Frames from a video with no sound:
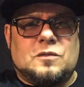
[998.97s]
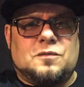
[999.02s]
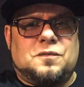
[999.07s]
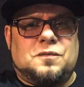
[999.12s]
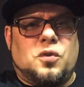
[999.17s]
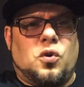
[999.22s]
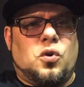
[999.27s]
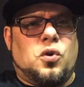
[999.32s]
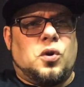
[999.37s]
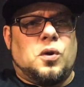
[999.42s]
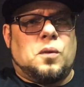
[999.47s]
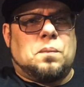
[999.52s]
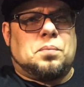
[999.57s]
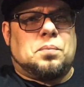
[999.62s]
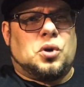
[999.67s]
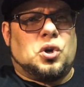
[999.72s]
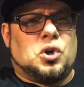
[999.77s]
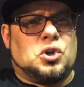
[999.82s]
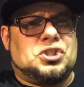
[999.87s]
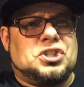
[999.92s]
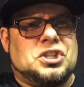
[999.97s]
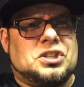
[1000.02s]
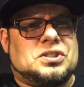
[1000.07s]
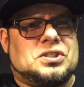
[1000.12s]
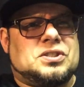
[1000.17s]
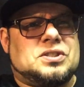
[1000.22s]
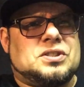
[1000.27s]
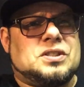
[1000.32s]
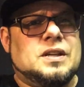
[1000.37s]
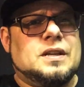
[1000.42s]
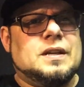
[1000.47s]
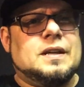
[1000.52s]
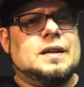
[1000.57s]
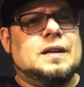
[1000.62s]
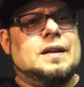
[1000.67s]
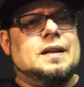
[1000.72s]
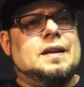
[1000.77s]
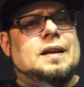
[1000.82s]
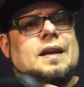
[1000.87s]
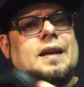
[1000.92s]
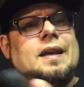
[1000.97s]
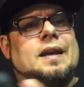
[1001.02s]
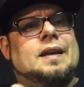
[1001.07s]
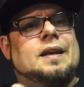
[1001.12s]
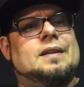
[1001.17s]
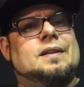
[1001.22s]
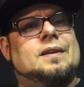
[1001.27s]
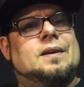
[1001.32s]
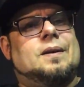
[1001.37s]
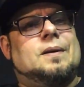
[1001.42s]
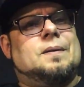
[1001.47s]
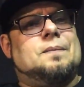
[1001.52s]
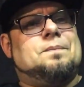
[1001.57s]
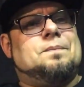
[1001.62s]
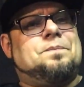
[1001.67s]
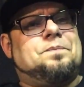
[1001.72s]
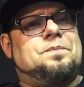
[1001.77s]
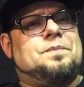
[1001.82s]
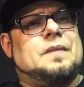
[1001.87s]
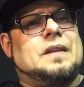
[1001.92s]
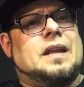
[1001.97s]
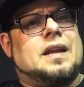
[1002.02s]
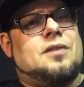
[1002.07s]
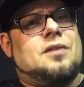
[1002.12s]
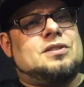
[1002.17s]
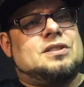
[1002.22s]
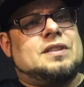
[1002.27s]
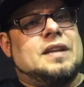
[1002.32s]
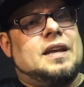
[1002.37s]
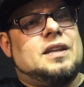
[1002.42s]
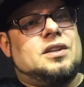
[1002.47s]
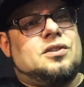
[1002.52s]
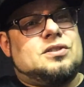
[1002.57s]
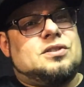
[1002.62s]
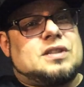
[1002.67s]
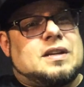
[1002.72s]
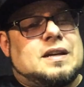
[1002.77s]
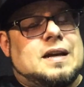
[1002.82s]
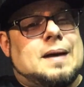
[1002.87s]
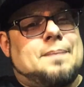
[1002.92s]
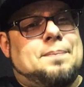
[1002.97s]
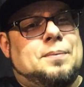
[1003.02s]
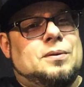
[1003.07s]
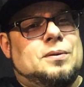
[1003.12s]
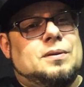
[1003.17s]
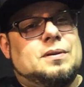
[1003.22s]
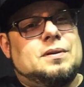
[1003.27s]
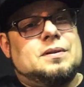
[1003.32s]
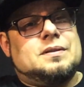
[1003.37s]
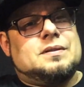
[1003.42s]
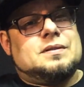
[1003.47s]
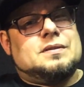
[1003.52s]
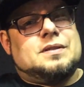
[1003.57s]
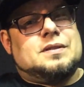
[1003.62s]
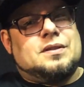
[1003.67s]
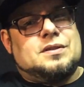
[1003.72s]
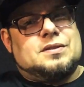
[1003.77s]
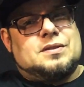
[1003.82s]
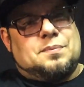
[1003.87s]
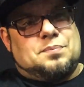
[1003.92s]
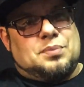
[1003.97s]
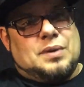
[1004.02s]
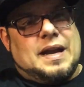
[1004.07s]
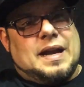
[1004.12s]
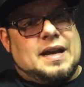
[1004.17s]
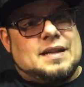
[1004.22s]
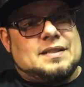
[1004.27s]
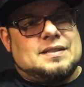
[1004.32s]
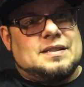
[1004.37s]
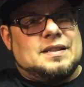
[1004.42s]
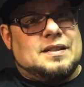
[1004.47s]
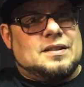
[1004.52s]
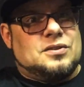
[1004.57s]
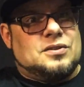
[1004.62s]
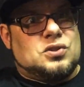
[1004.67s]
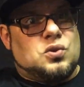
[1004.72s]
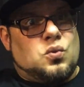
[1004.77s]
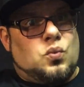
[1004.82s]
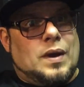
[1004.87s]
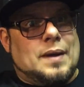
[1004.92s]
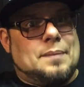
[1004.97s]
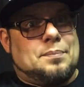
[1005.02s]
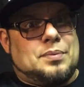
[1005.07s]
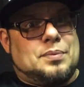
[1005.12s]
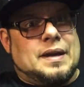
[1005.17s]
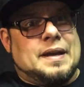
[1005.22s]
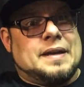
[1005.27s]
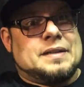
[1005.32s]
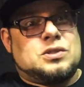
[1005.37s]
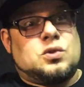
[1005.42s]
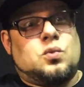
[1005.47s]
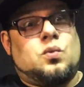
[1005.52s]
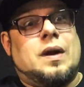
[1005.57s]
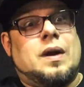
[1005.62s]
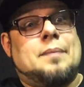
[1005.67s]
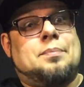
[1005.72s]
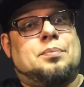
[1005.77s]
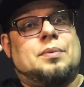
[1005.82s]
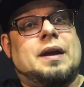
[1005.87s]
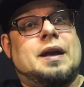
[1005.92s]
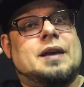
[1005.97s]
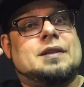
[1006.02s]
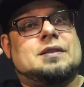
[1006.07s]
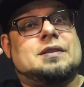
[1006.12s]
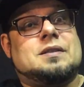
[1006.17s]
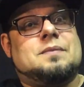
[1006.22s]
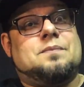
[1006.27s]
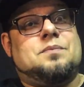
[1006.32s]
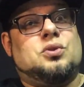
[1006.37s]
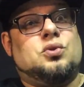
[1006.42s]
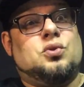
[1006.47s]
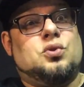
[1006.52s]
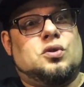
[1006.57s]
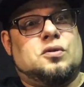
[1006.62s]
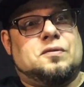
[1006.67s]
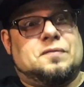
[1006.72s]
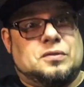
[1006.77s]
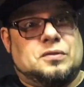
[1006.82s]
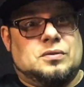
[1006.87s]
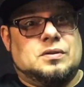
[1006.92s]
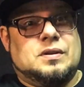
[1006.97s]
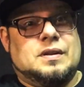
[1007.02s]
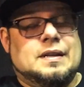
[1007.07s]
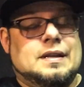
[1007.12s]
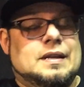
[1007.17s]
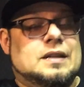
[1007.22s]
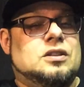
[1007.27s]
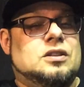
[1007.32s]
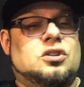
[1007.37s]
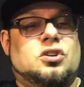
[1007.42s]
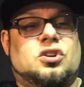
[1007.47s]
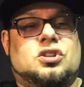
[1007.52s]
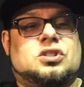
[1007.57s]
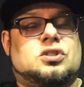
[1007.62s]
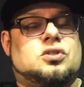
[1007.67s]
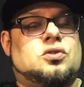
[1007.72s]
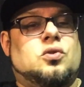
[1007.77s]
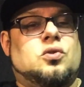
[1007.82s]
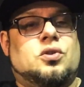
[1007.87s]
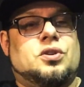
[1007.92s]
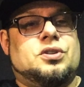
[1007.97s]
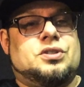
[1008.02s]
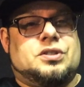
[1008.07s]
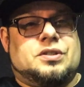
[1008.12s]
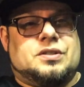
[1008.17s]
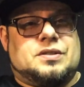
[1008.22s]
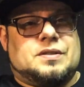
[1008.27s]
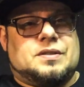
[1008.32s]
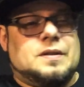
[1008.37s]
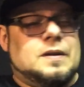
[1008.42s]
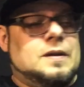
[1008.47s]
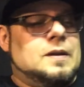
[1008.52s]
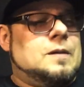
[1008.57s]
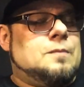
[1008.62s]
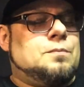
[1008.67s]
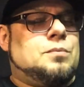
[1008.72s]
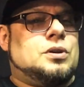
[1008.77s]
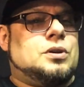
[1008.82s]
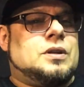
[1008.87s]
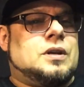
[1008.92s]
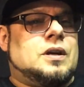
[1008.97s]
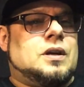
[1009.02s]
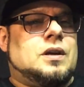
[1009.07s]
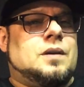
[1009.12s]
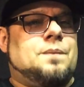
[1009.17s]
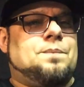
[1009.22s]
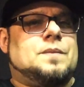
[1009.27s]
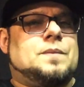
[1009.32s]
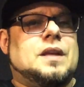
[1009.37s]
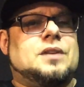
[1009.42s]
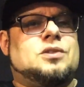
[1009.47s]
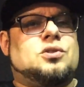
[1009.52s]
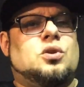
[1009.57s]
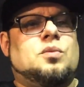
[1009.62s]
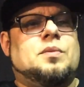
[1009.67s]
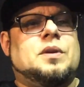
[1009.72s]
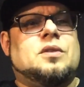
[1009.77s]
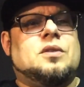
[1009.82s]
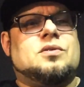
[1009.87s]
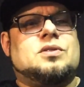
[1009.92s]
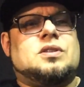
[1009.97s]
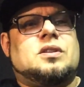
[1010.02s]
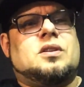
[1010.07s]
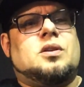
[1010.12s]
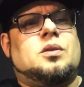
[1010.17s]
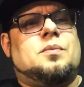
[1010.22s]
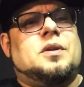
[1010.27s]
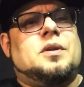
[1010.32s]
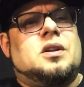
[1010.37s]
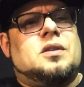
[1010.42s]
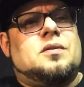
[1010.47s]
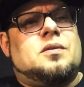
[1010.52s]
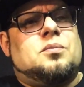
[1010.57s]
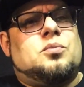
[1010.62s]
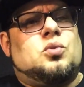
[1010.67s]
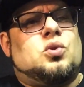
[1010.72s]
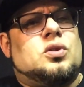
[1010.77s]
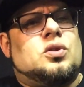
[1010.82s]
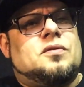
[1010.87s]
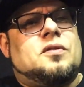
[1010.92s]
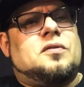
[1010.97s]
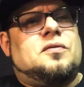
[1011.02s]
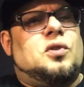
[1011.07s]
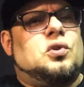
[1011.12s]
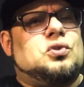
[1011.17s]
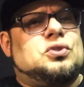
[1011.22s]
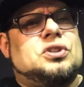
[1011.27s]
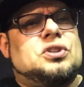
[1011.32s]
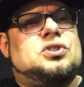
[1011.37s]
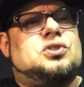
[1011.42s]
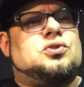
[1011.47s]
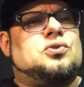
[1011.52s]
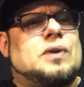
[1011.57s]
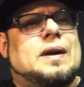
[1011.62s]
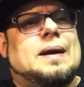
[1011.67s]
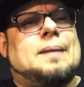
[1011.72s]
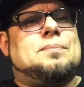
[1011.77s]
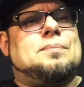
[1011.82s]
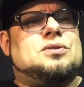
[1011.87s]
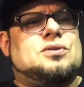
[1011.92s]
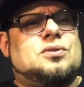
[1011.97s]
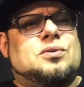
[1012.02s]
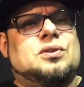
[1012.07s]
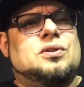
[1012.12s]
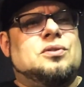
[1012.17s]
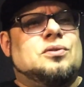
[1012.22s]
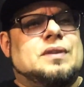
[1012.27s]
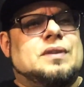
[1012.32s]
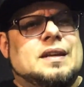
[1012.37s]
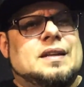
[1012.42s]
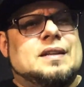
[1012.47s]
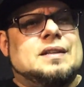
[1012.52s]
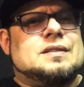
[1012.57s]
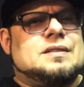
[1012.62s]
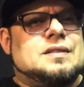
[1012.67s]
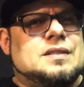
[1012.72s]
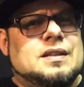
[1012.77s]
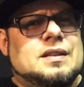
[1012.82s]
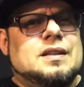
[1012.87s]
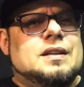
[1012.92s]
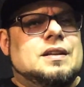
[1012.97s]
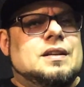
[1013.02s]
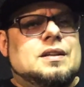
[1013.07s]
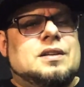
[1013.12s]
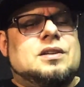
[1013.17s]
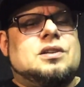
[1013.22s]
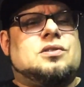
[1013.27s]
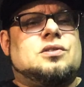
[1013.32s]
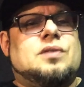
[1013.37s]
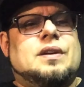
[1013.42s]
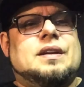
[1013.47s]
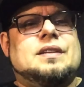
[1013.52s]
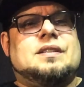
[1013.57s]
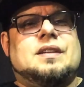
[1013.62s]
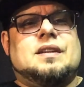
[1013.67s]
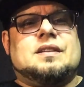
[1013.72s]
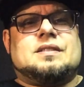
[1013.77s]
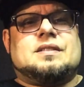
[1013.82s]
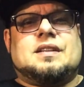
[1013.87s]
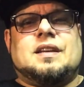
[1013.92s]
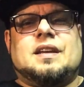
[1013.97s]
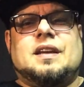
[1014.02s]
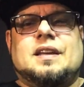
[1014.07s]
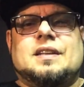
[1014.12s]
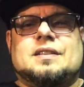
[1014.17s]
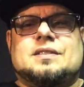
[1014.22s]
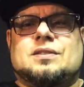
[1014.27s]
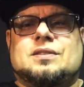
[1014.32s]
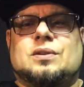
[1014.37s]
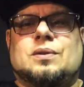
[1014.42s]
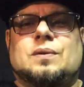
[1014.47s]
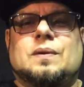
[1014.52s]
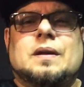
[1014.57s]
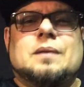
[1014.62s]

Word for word: for purchase. And um, like I was saying, there's a copper, there's the brass, and there's a white brass. The white brass is beautiful, looks gorgeous. But um, they told me it was a little bit of more of a voltage drop, so you don't get as crazy as a hit. So